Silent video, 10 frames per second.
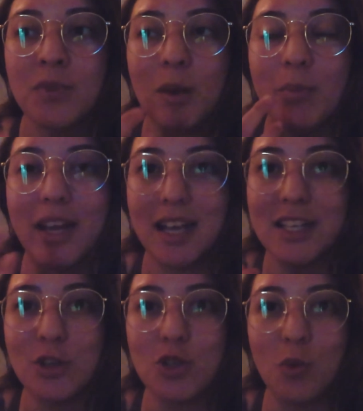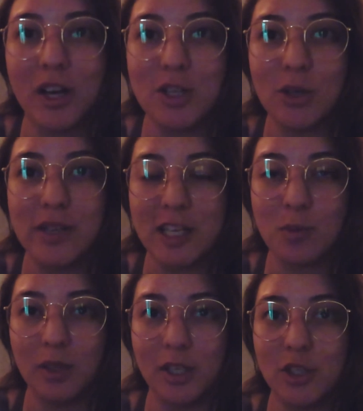because I just wanted so
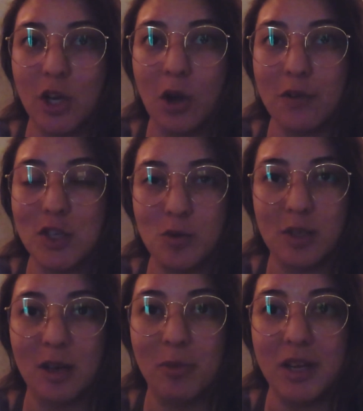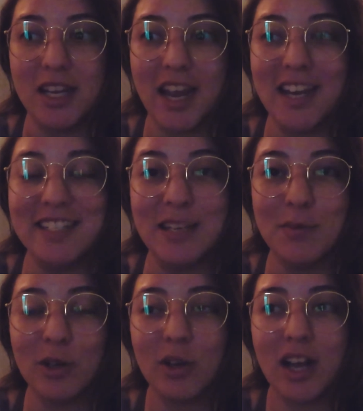desperately to know if she was gonna be a
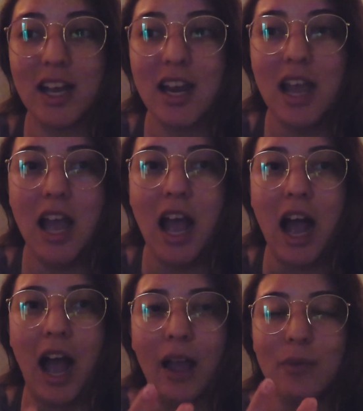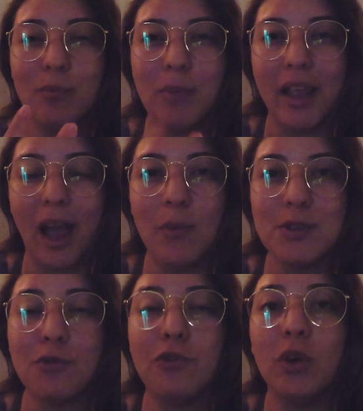demon or not. I might I
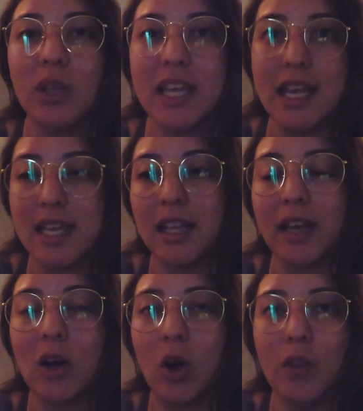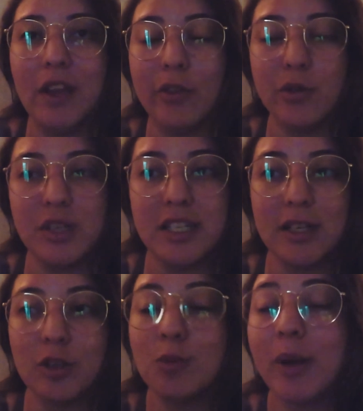wasn't fully in like all the other
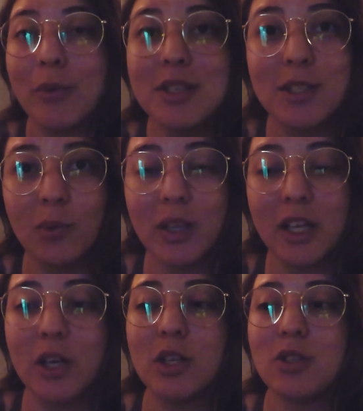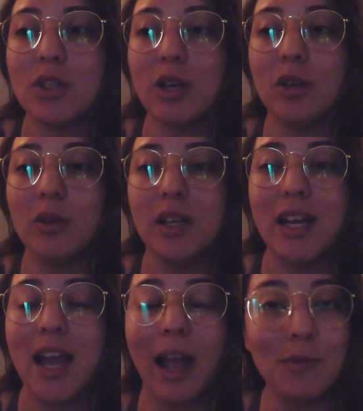details, but it was still really good. So
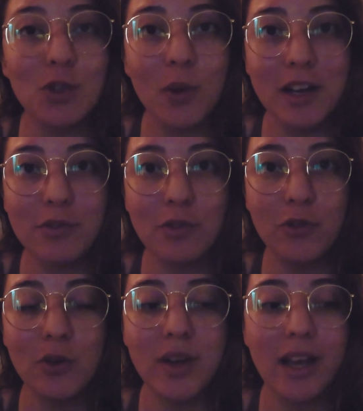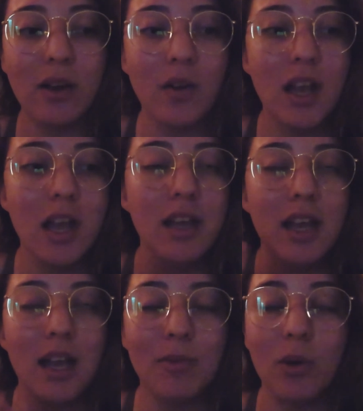I'm just waiting for food now.
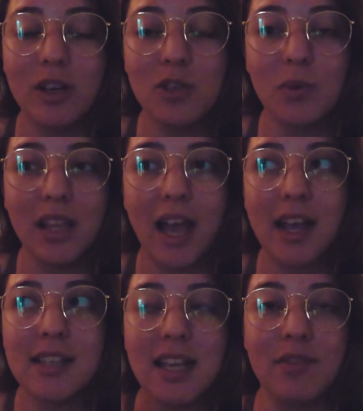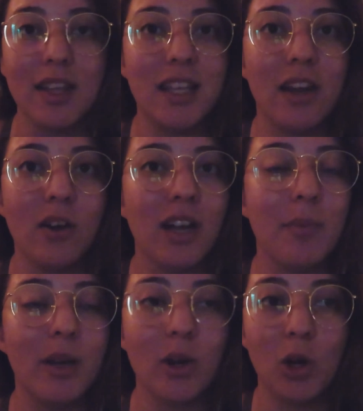I'm going to relax. I've got the air on. I'm
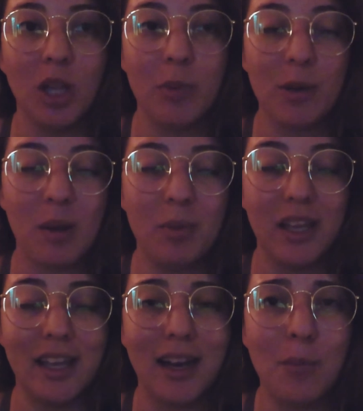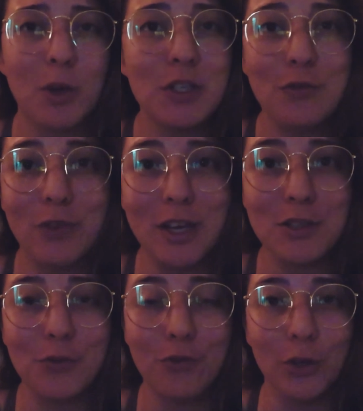going to curl up under my blanket. I'm watching Phineas
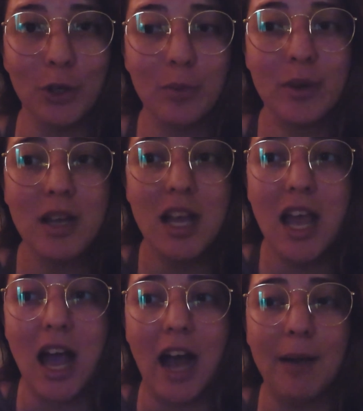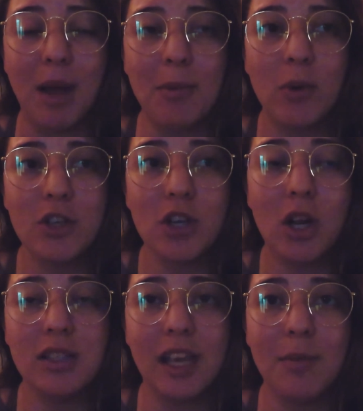and Ferb. Um, I've been watching it
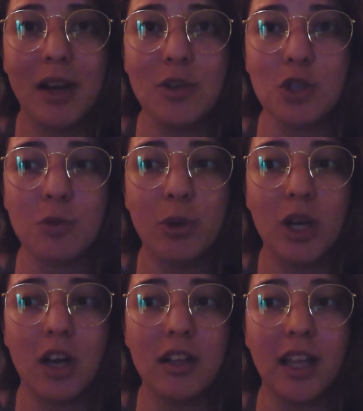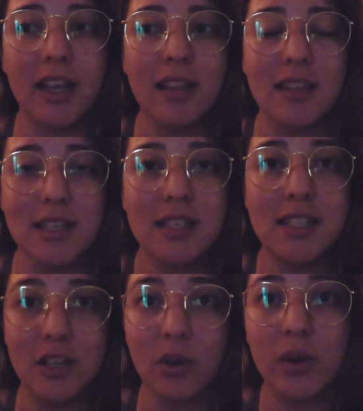all day, but I just put on like this
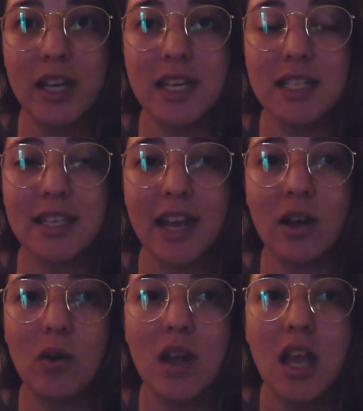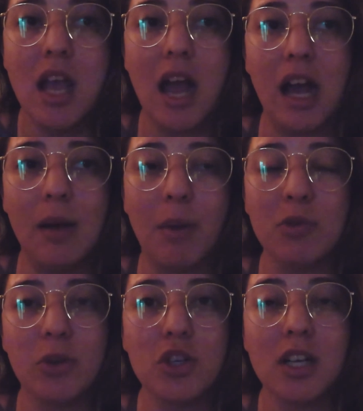series now. Um, I was
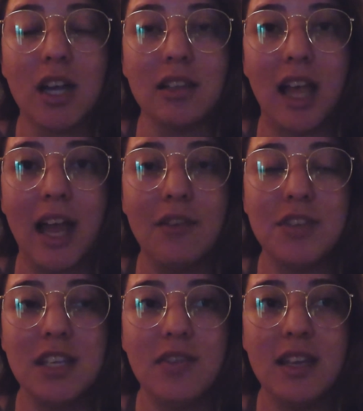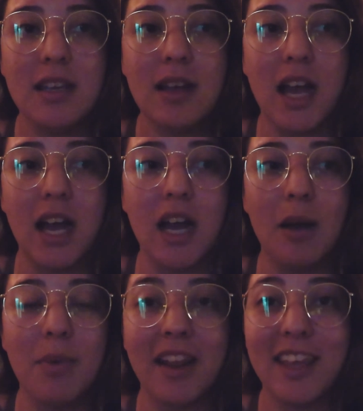watching it on live TV, uh,
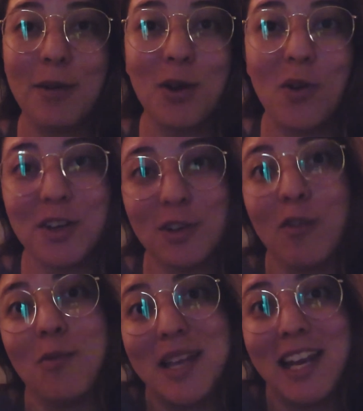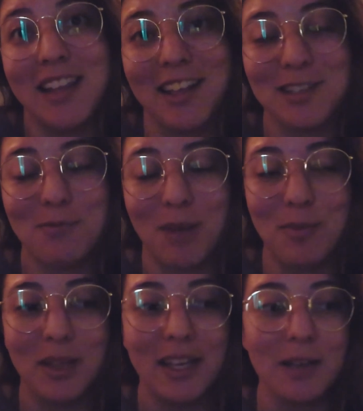but I think I'm going to watch it from the beginning. That's my
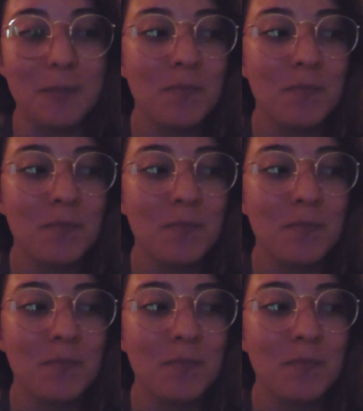plan.